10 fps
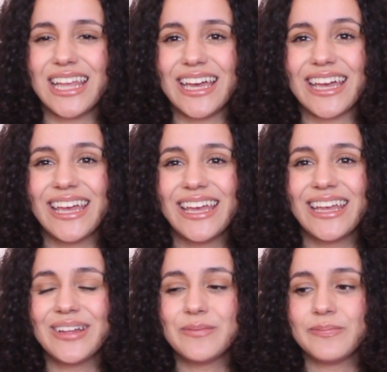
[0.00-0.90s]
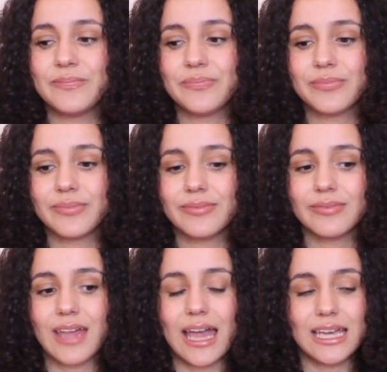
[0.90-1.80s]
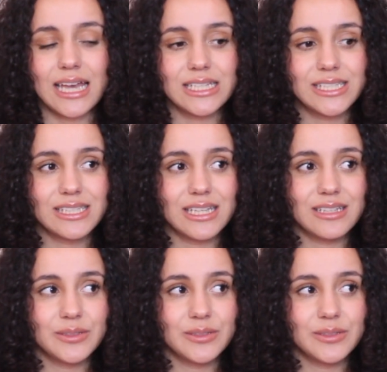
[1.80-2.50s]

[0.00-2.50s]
like, I guess,